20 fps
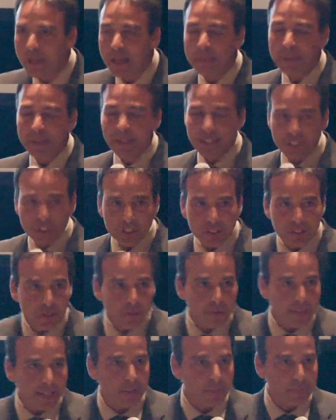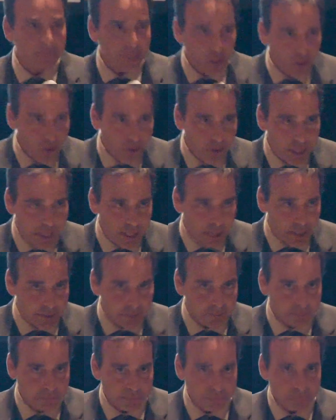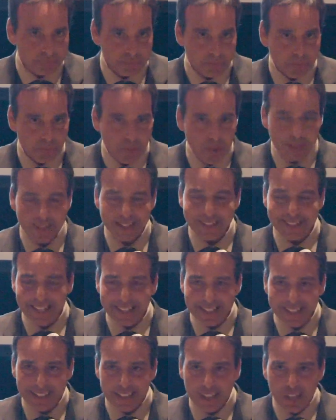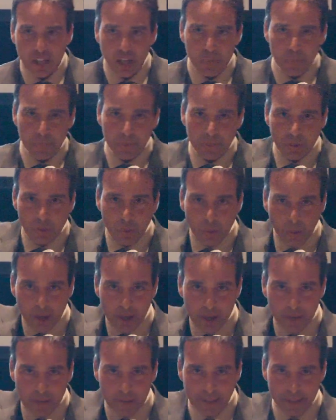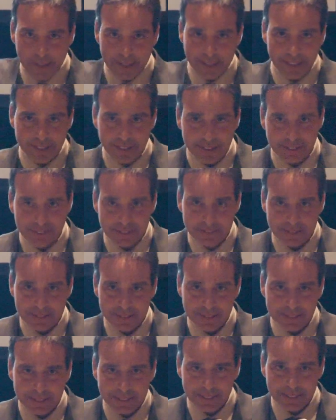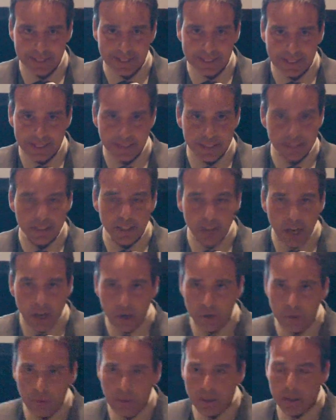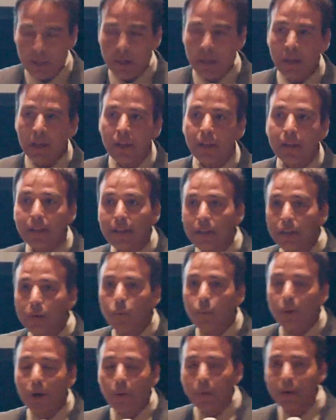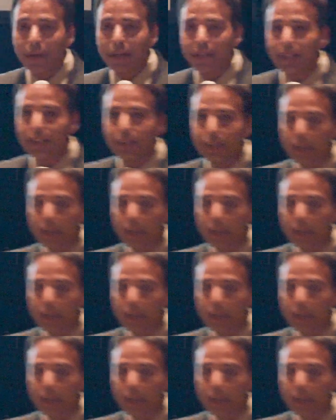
maybe I should do some yoga? Is that going to help with the water rising? No. So what we're going